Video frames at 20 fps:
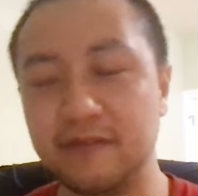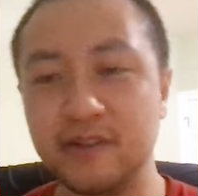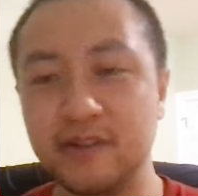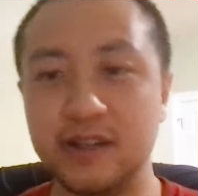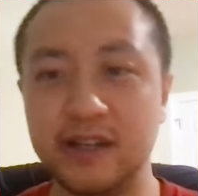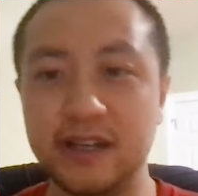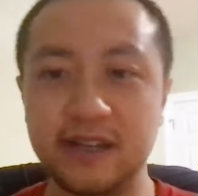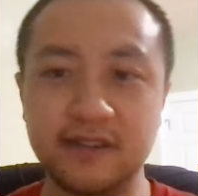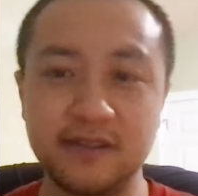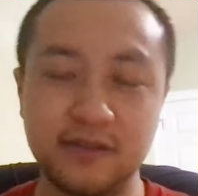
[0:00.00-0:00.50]

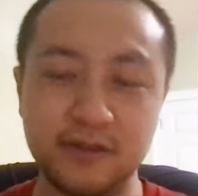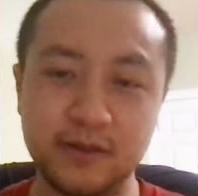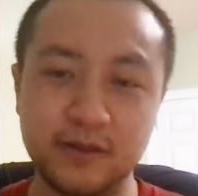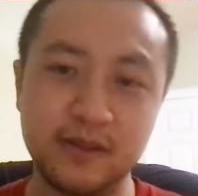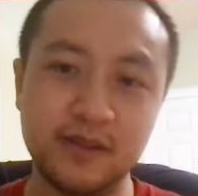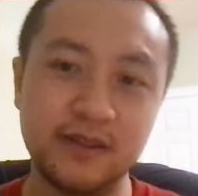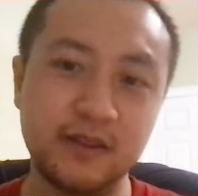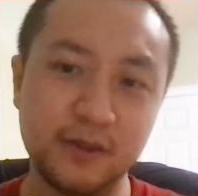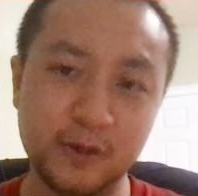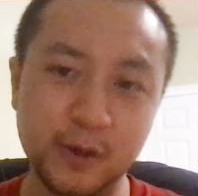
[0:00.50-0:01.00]
Like
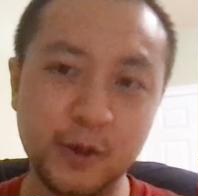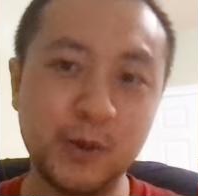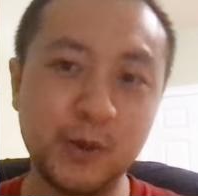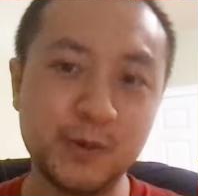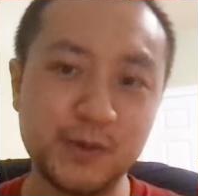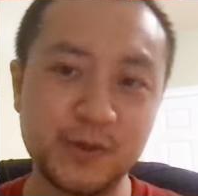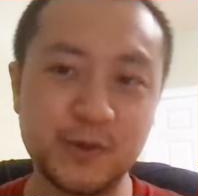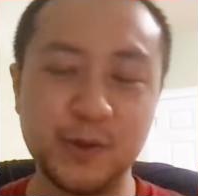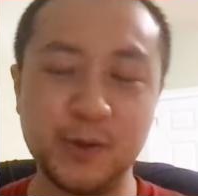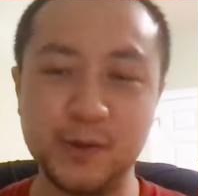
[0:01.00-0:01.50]

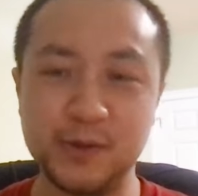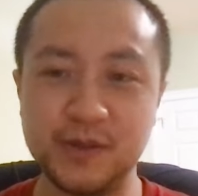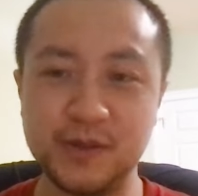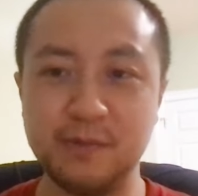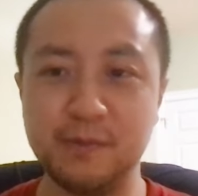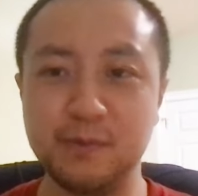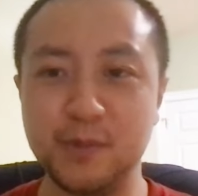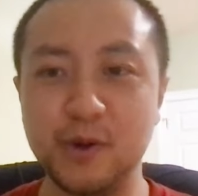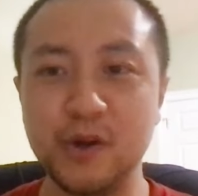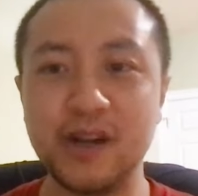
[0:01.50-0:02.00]
those roles
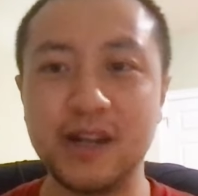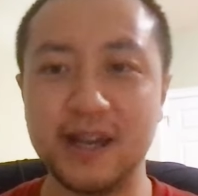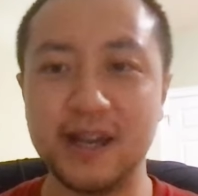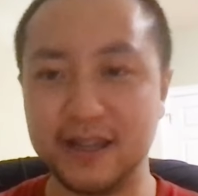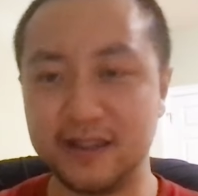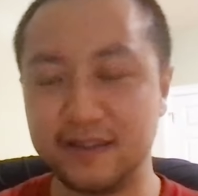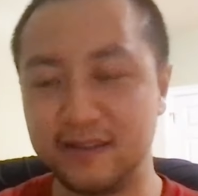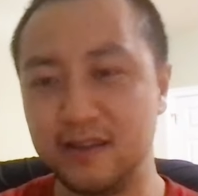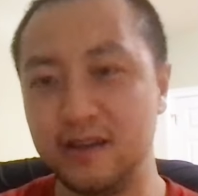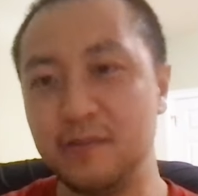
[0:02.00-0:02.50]
are more
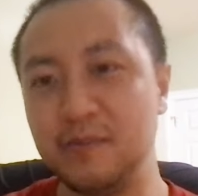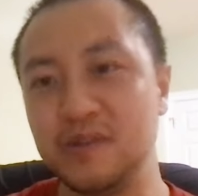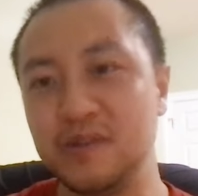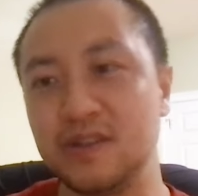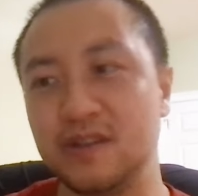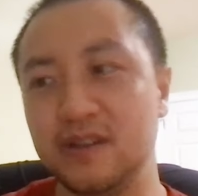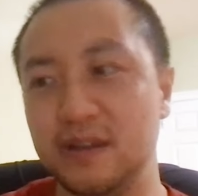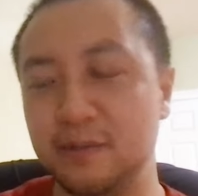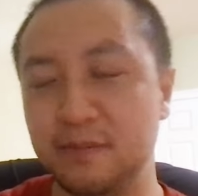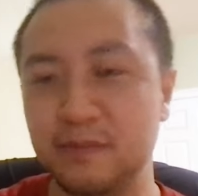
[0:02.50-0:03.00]
like
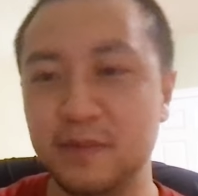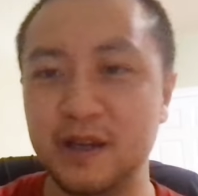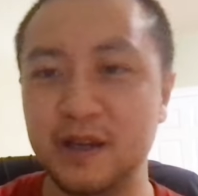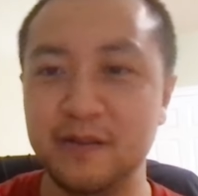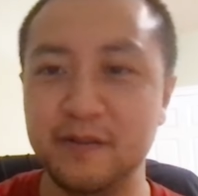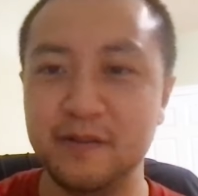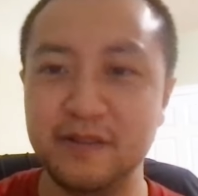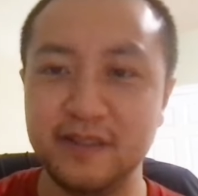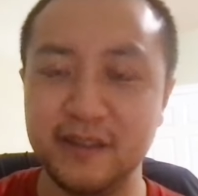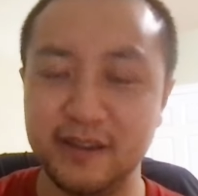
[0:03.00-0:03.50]

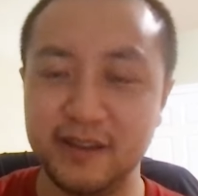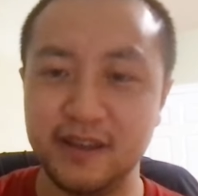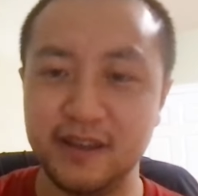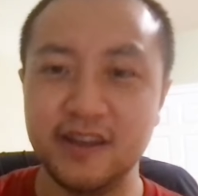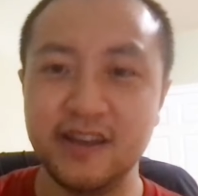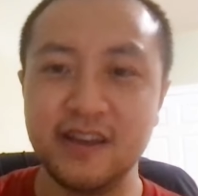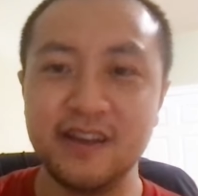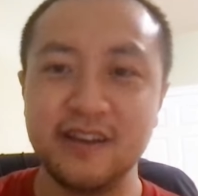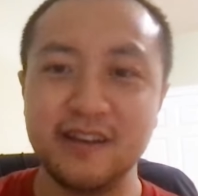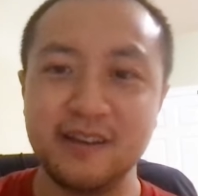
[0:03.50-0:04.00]
the
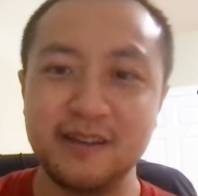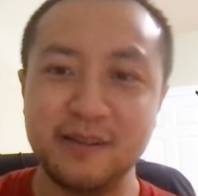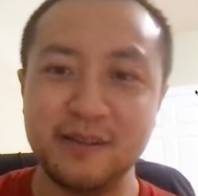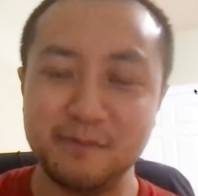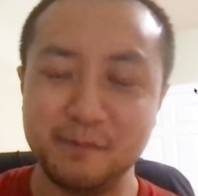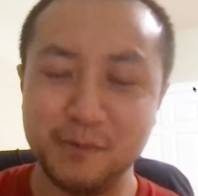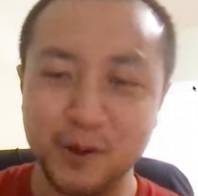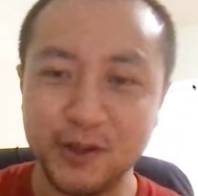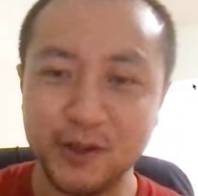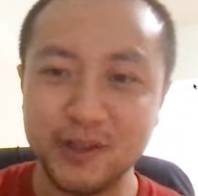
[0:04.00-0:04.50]

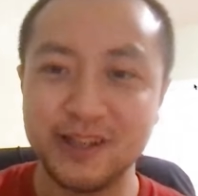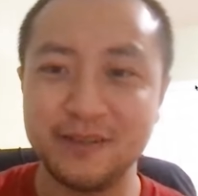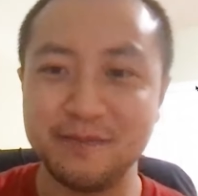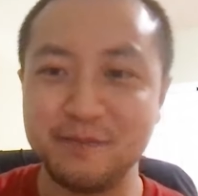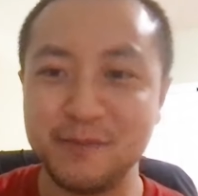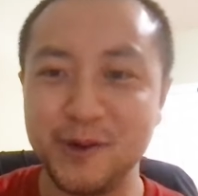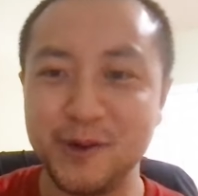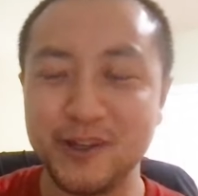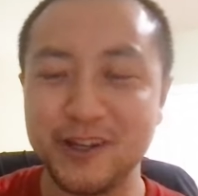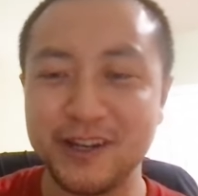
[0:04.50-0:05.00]

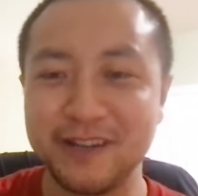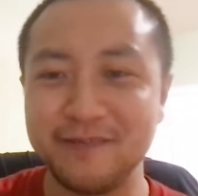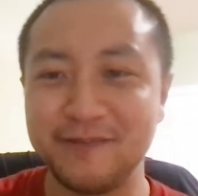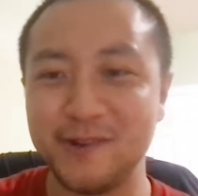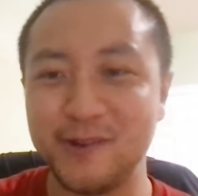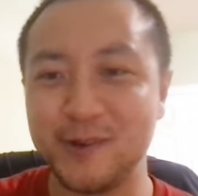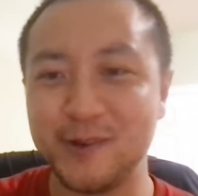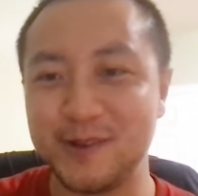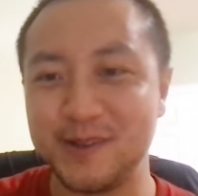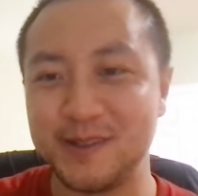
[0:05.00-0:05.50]
modeling
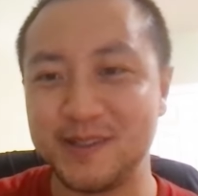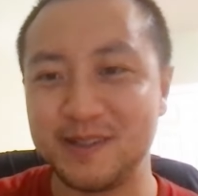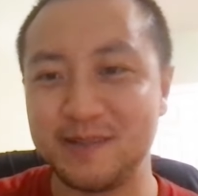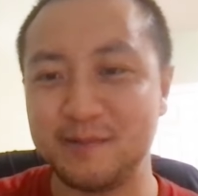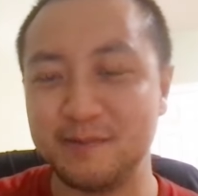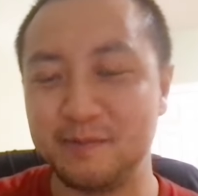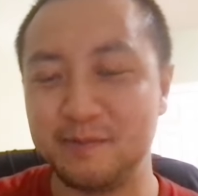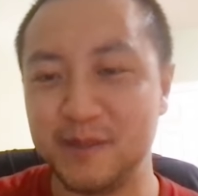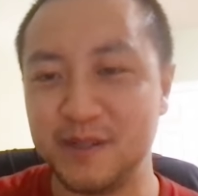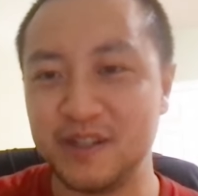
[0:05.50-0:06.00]
focused
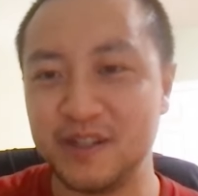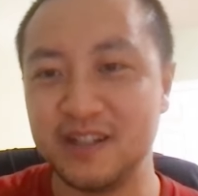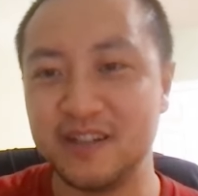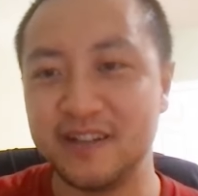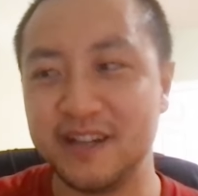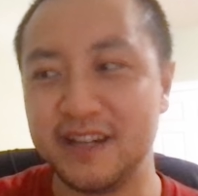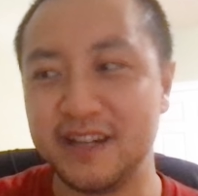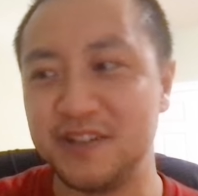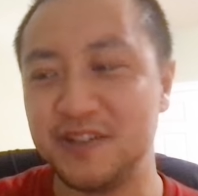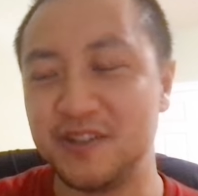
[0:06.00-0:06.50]
machine
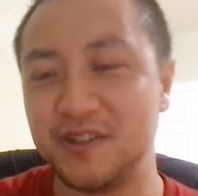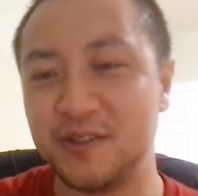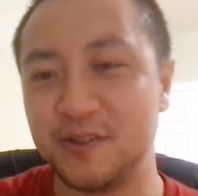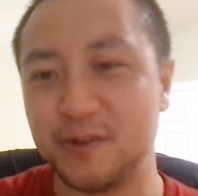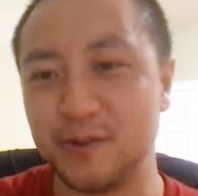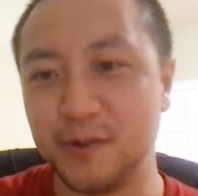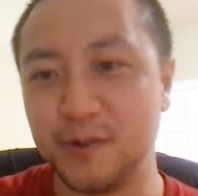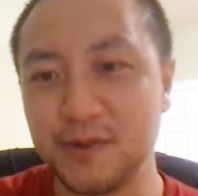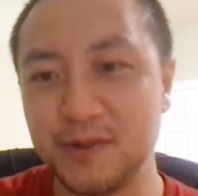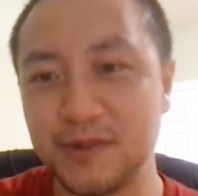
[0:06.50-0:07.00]
learning engineer
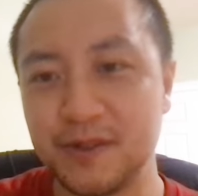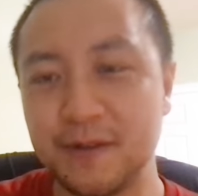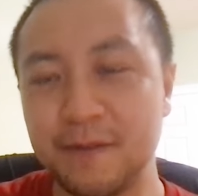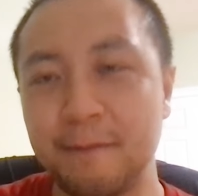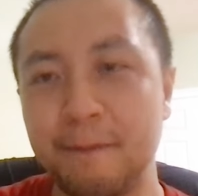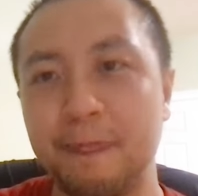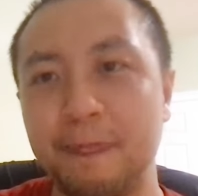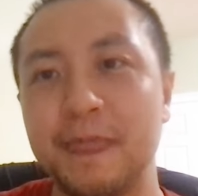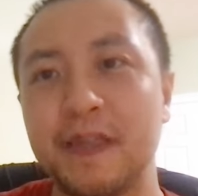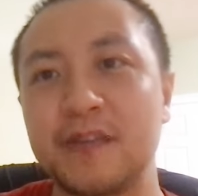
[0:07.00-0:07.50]
roles.
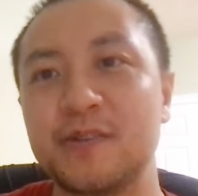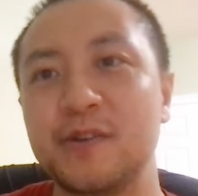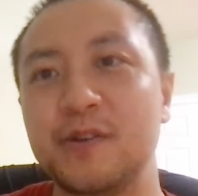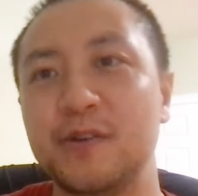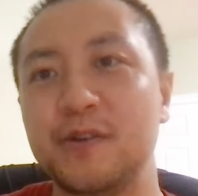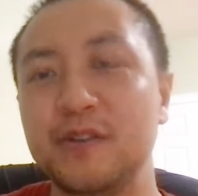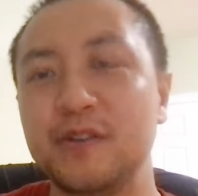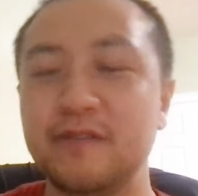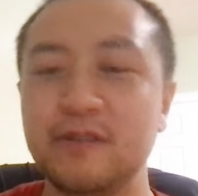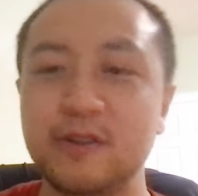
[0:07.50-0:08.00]

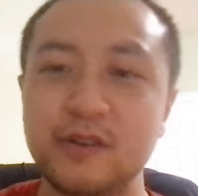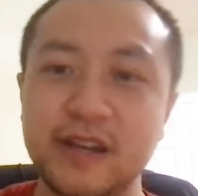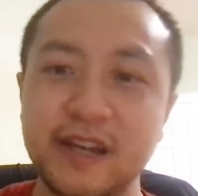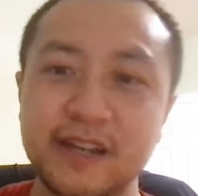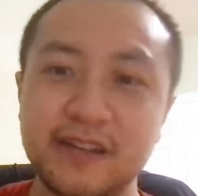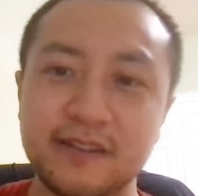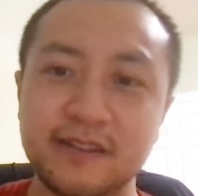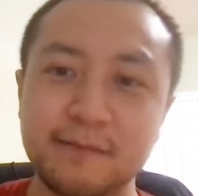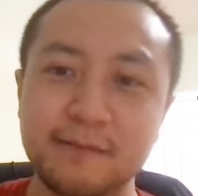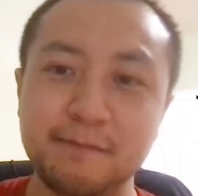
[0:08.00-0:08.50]
So if you look
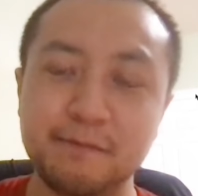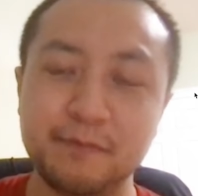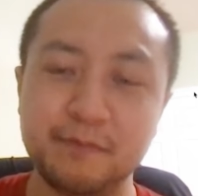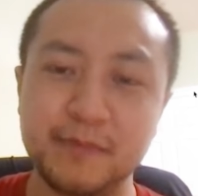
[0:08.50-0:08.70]
at the